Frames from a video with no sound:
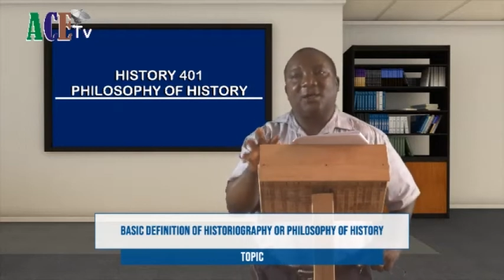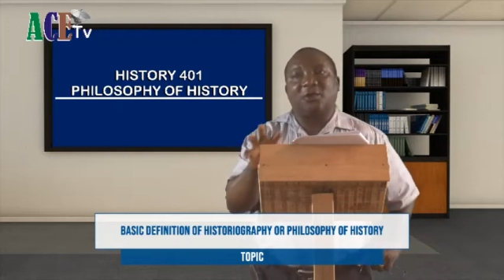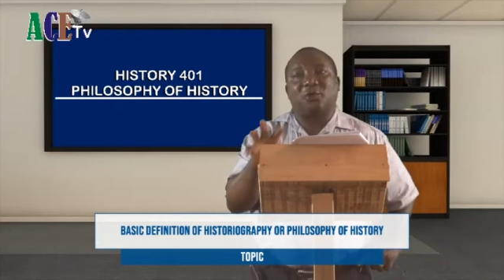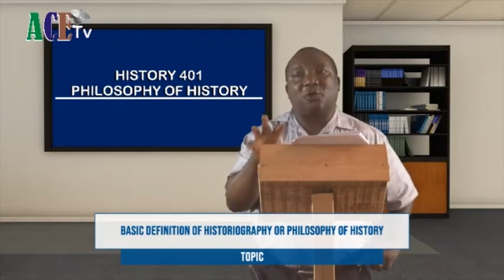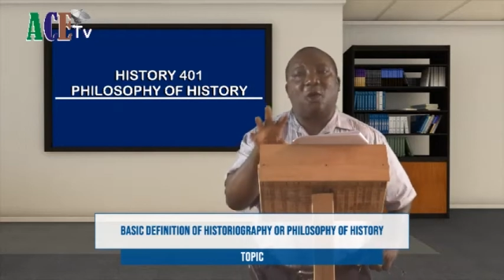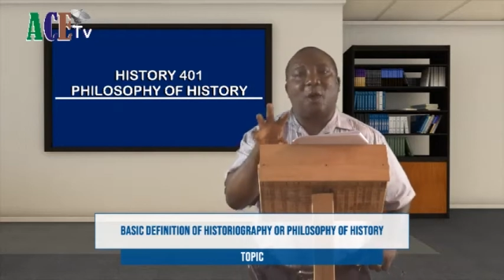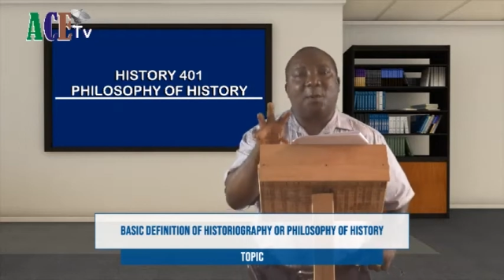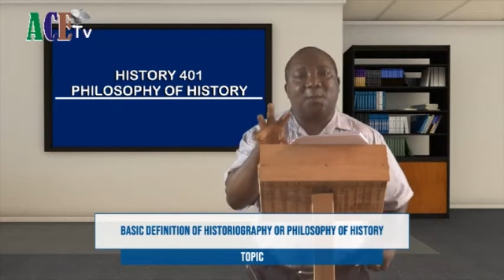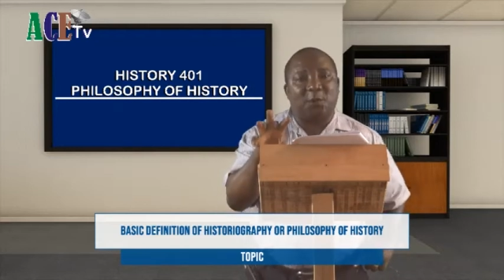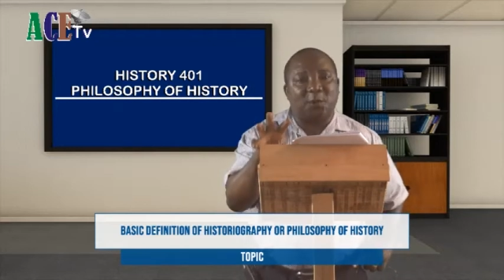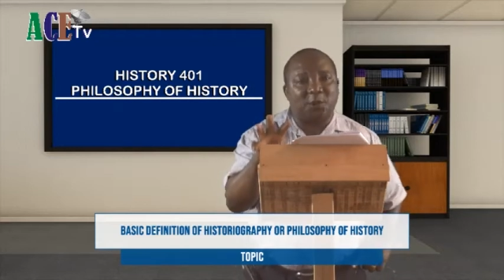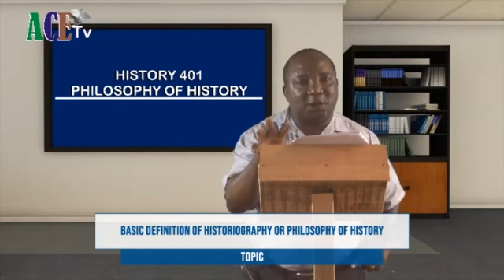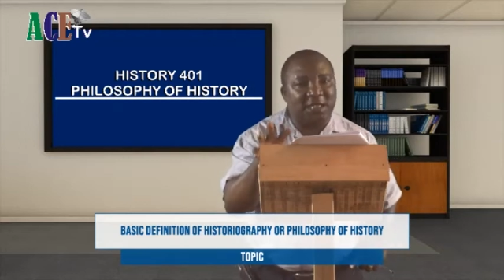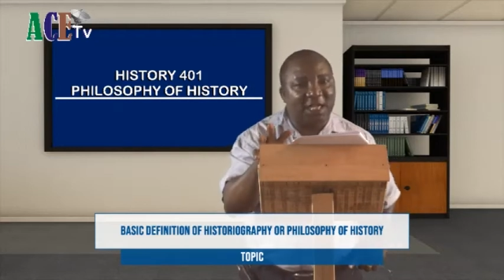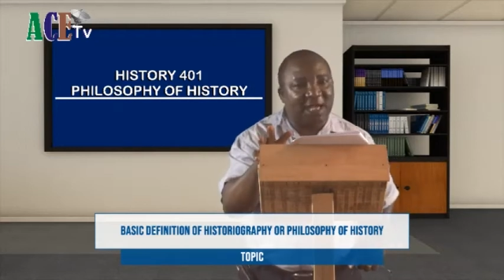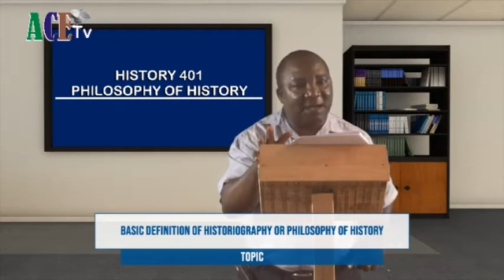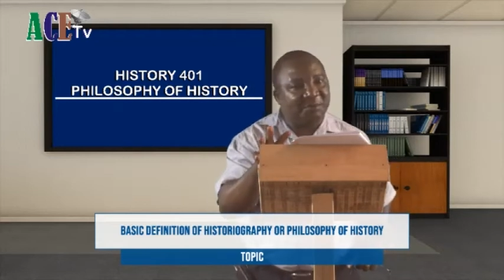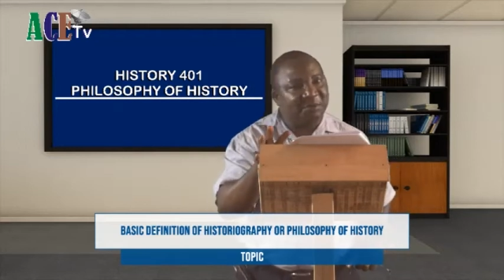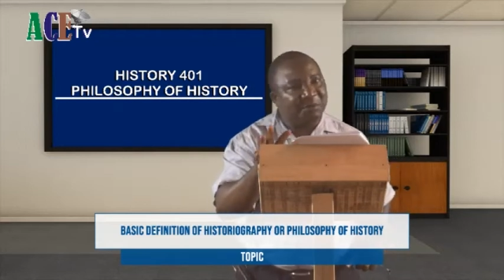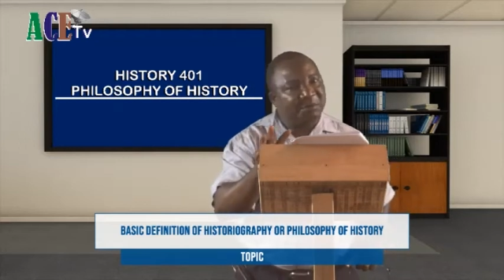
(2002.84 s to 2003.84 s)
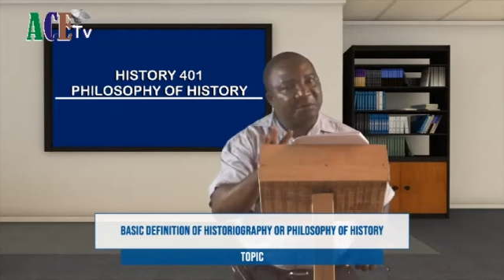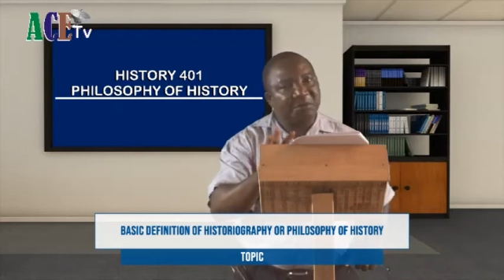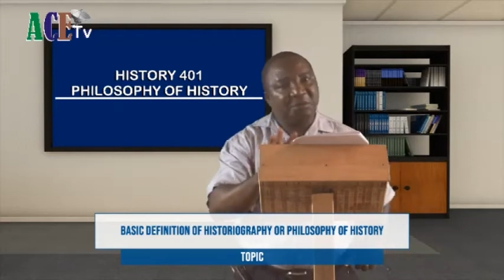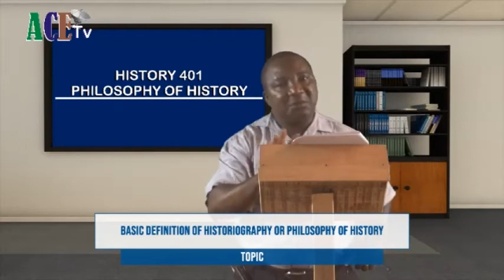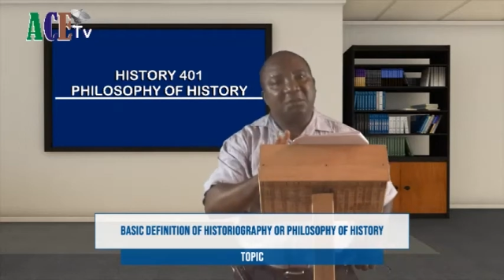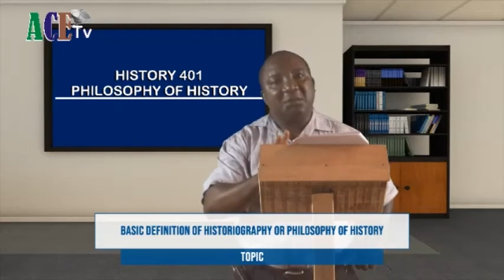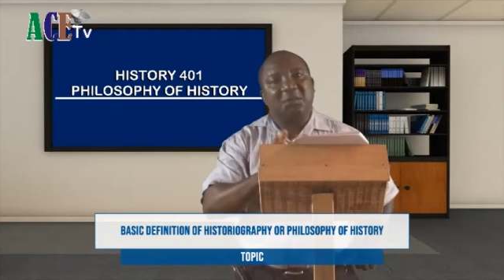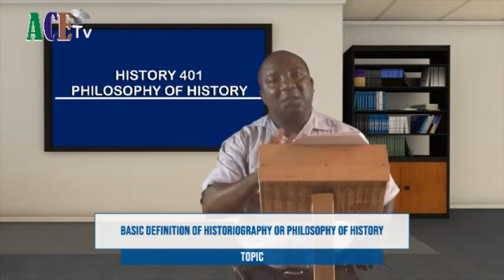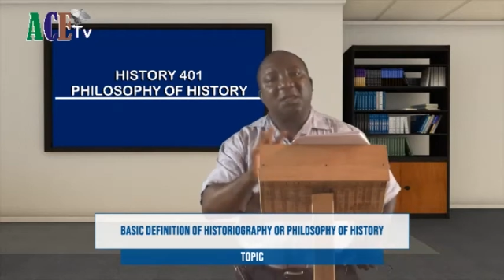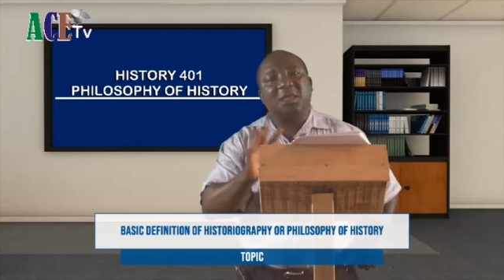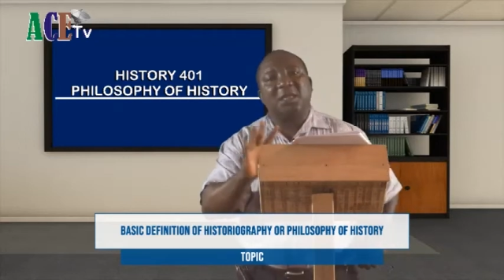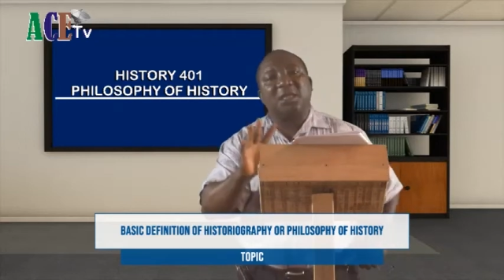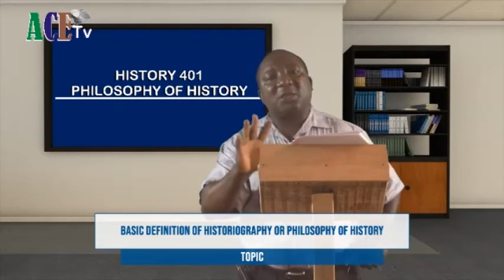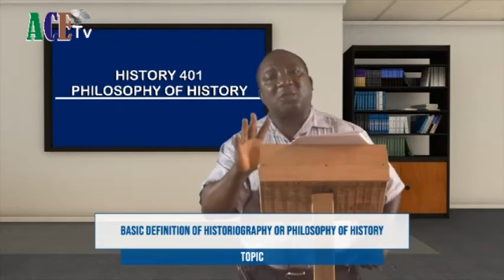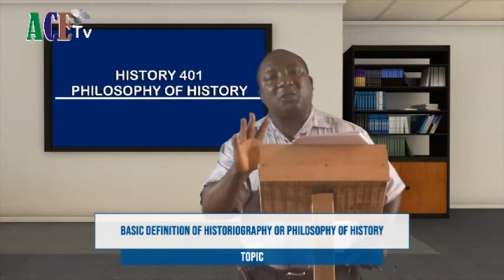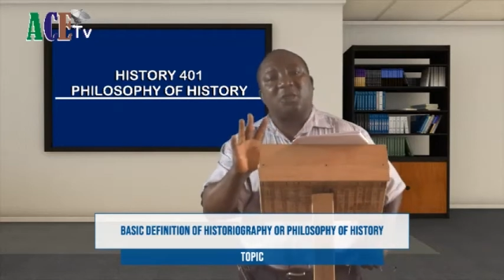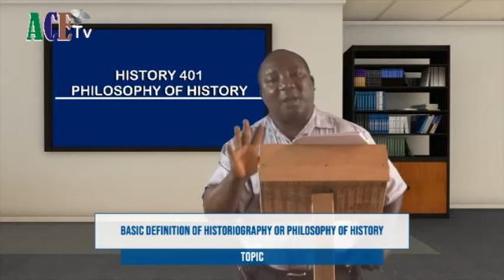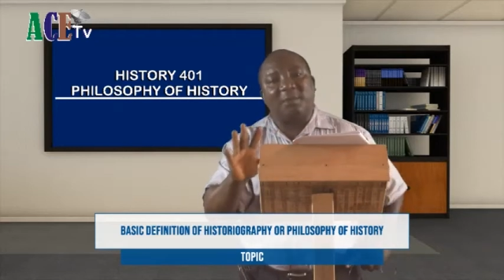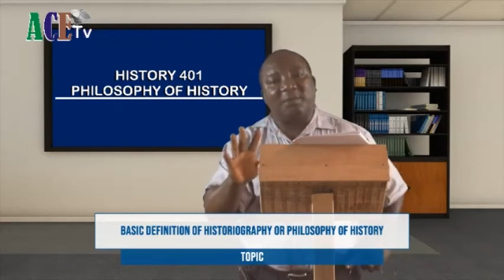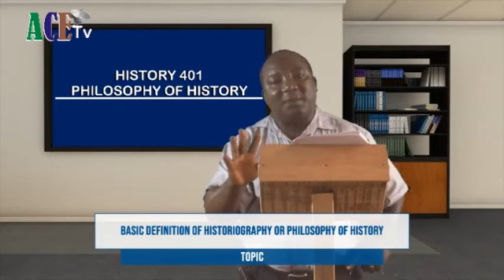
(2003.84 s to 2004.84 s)
to oppose them. He
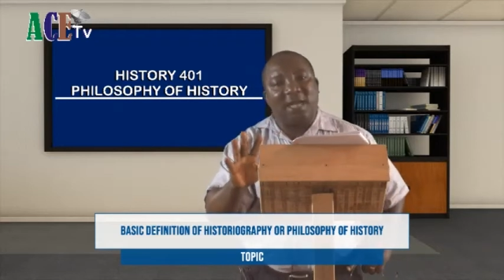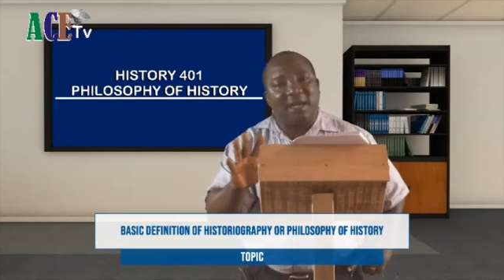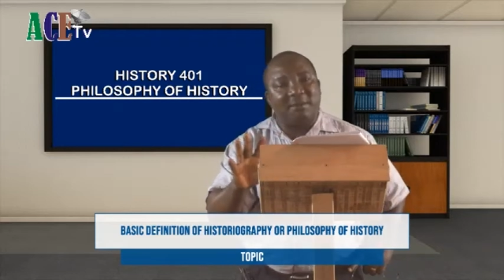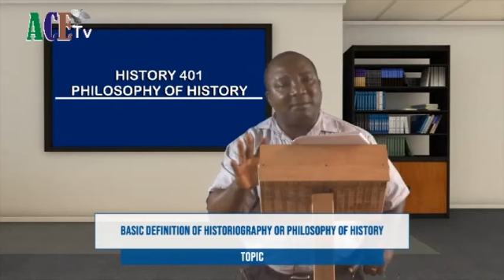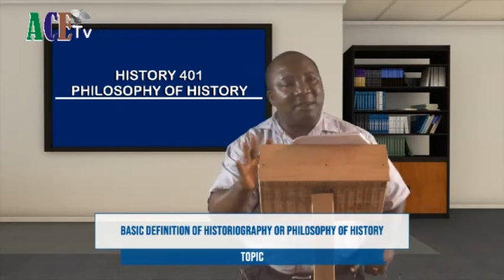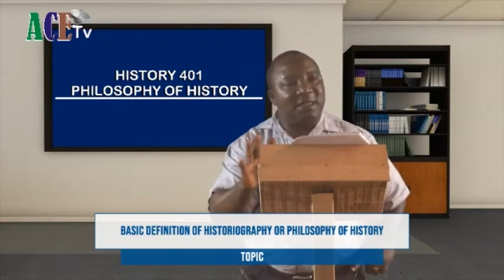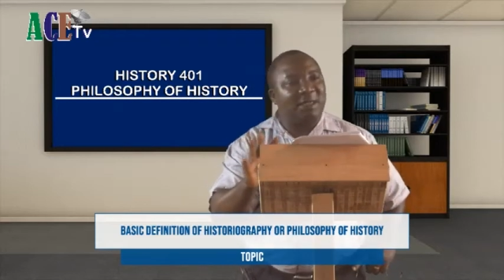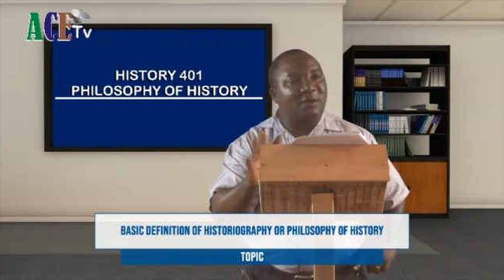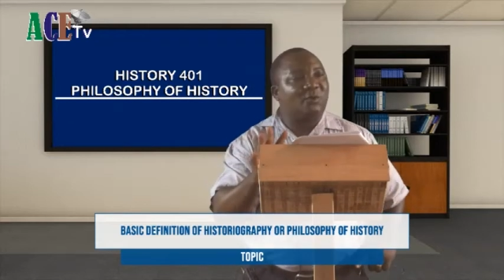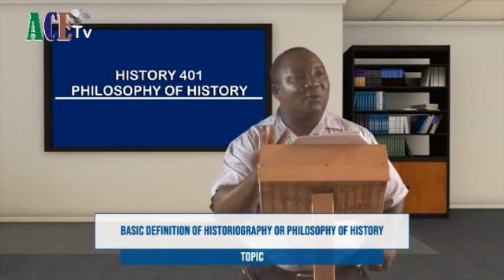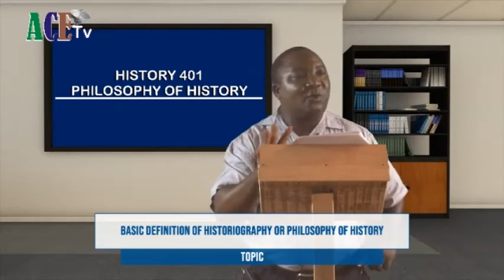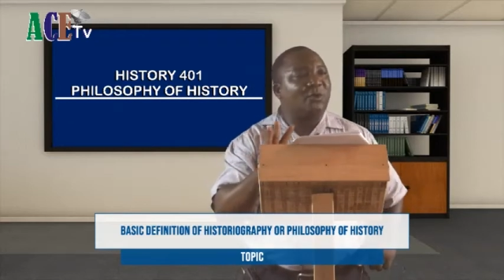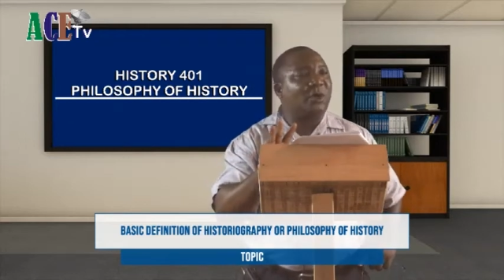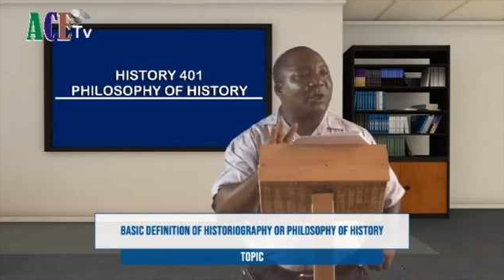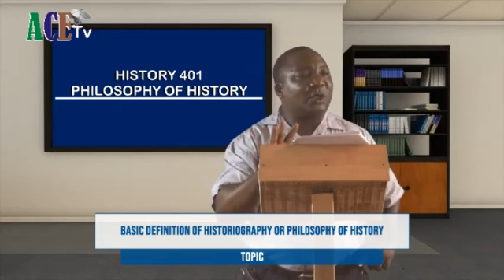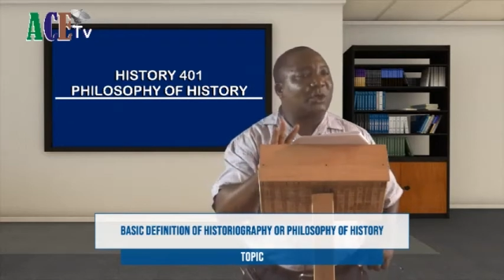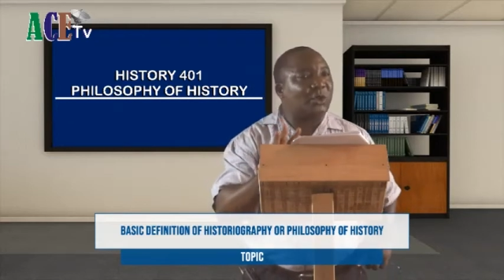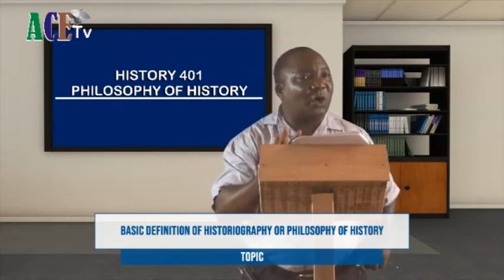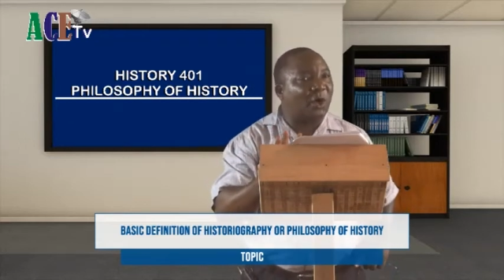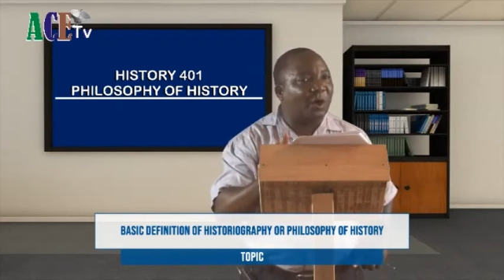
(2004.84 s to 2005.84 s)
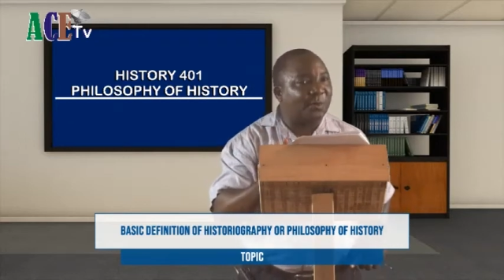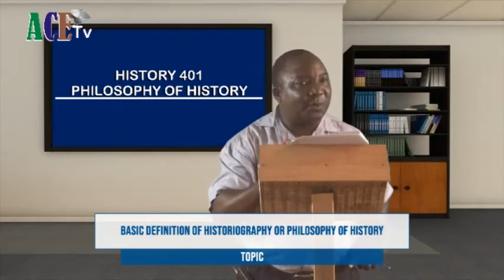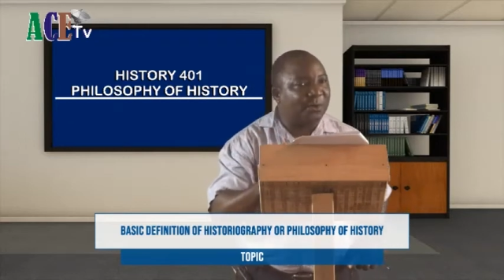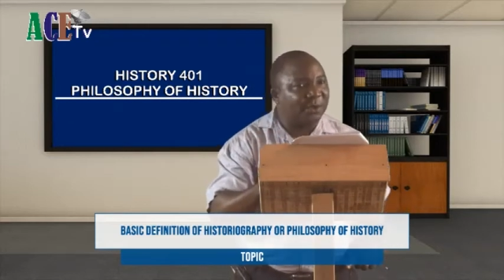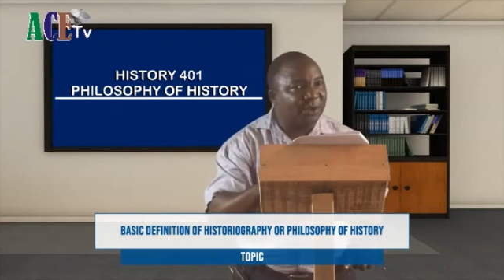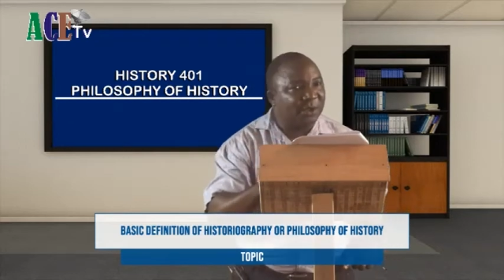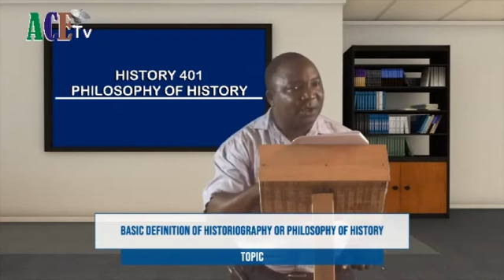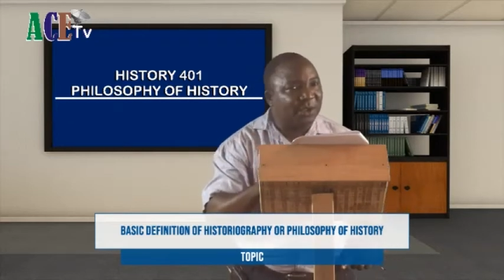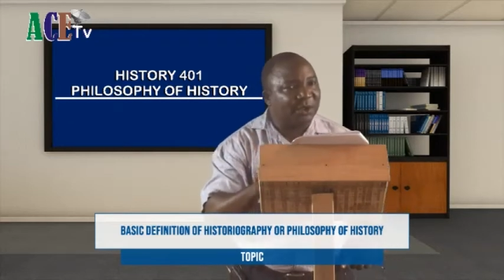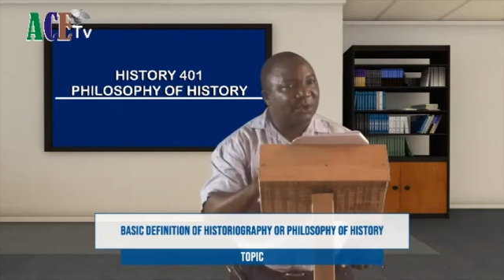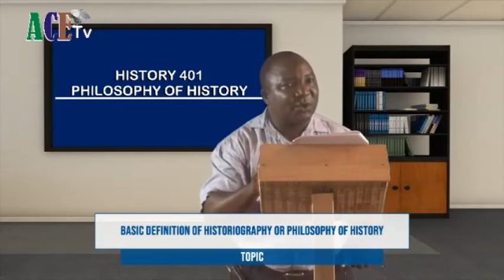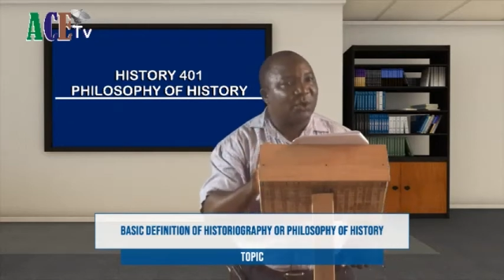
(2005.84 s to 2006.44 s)
stopped them, they would not stop.